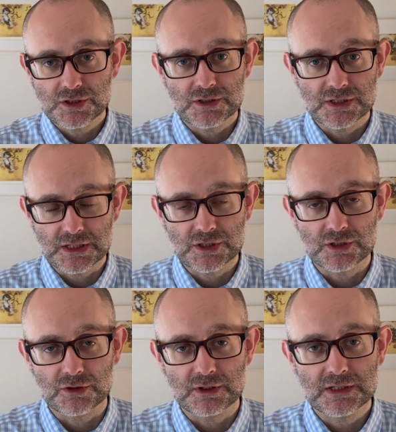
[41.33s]

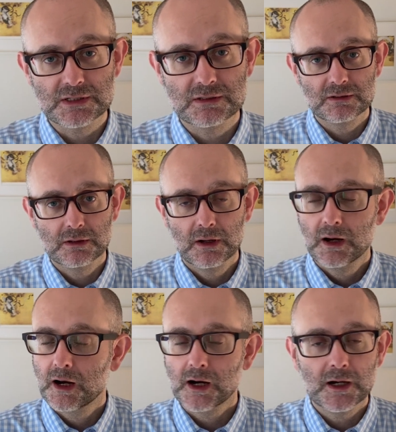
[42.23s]
dictionaries.
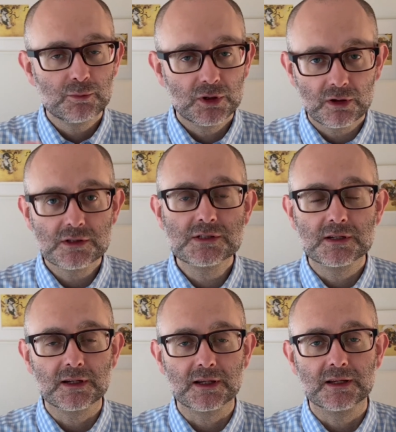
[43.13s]
I am
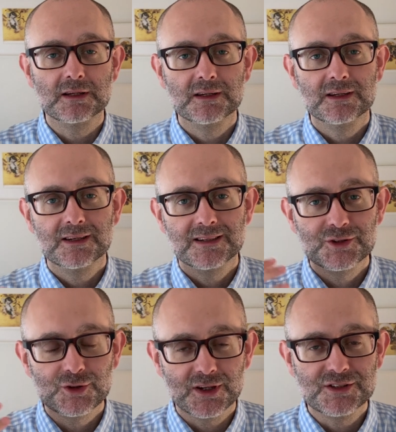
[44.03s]
constantly
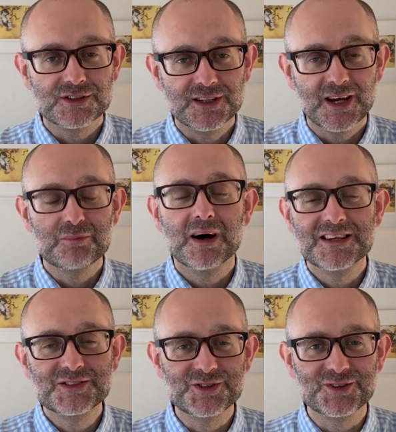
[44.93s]
trying to get my
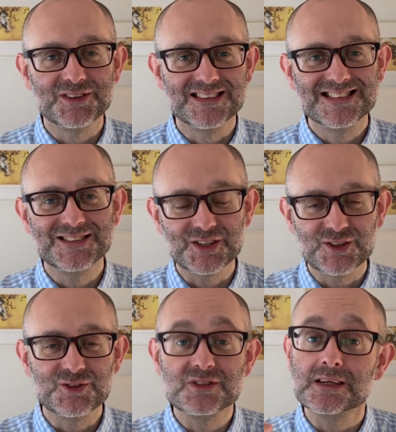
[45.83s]
students to
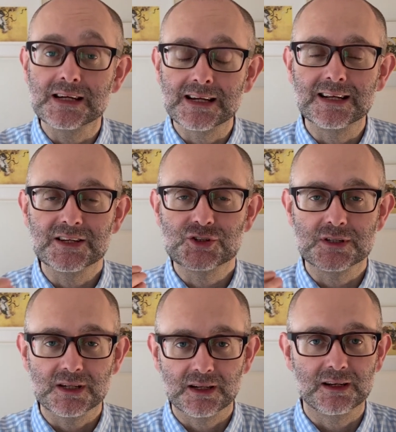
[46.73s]
use English
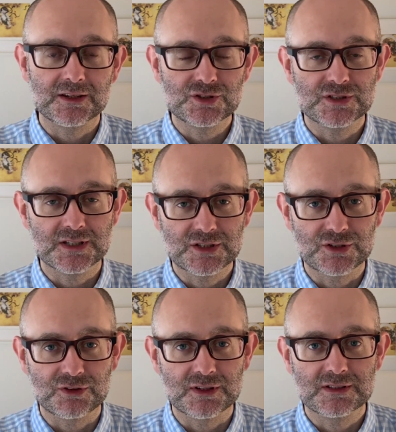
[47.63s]

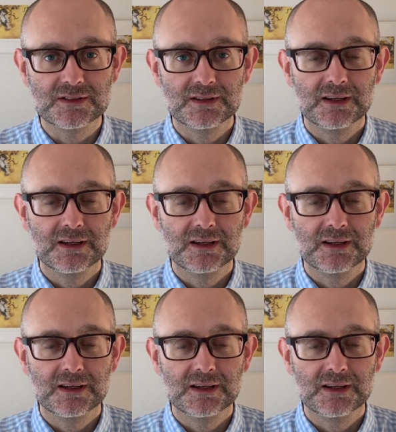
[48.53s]
dictionaries,